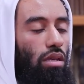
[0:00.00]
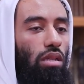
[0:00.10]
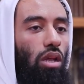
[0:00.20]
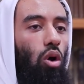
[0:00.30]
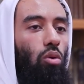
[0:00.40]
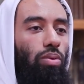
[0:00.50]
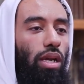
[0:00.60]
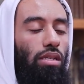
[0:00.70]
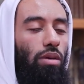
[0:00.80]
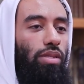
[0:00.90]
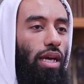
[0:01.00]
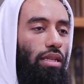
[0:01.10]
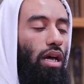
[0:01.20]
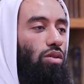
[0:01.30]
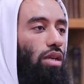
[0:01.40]
turned the whole place
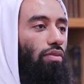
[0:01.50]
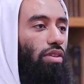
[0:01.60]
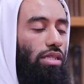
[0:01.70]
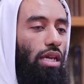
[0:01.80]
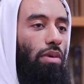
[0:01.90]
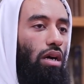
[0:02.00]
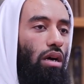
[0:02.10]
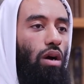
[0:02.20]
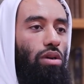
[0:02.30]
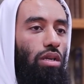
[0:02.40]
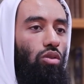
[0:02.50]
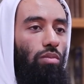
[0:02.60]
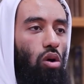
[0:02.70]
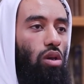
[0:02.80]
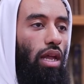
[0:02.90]
upside down. So I have to sit in my car when I do
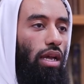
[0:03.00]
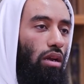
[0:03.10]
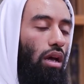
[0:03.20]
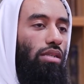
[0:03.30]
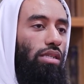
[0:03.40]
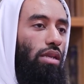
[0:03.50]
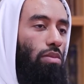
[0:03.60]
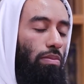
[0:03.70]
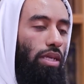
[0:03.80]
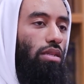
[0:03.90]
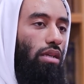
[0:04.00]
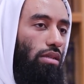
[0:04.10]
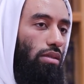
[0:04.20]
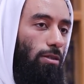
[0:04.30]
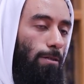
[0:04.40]
my online classes and my
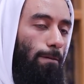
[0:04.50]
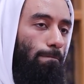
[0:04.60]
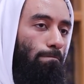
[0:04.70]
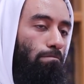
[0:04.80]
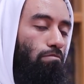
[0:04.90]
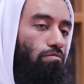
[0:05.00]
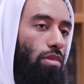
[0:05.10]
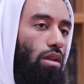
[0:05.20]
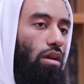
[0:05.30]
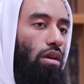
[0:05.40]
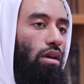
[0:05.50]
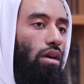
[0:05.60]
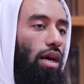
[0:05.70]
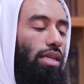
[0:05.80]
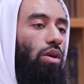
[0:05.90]
meetings.
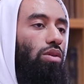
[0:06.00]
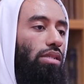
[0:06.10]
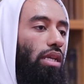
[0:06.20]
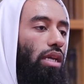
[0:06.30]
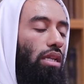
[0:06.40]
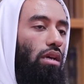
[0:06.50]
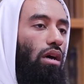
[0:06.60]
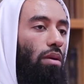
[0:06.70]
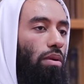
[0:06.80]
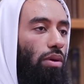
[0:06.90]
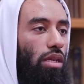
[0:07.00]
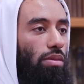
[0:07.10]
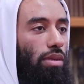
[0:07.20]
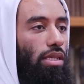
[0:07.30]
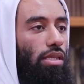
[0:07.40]
As I was sitting in the car, my
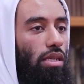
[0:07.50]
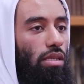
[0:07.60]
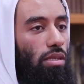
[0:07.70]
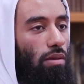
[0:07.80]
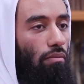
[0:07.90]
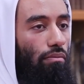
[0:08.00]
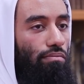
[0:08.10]
brothers and my sisters,